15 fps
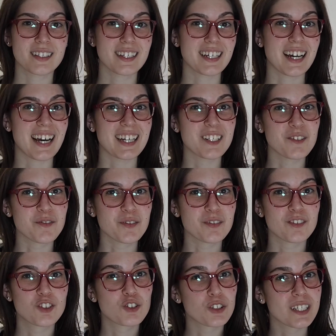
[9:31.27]
kind of
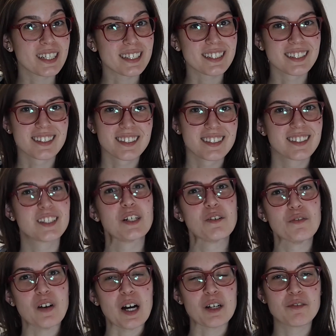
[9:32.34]
tricked
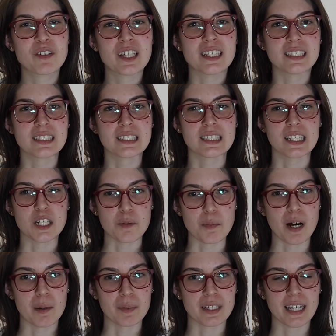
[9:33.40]
5 kittens and a
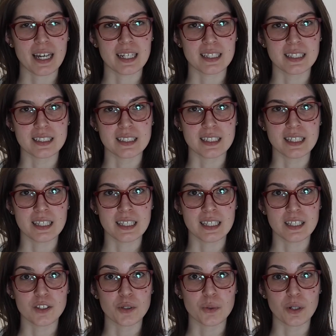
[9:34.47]
mama cat into getting
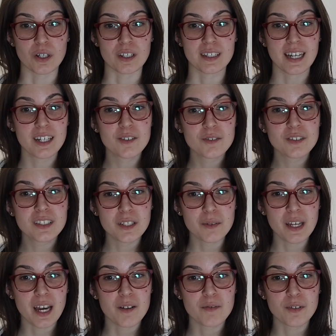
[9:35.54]
into our kennels that we
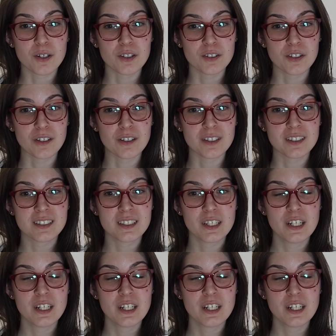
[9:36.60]
had for our dogs,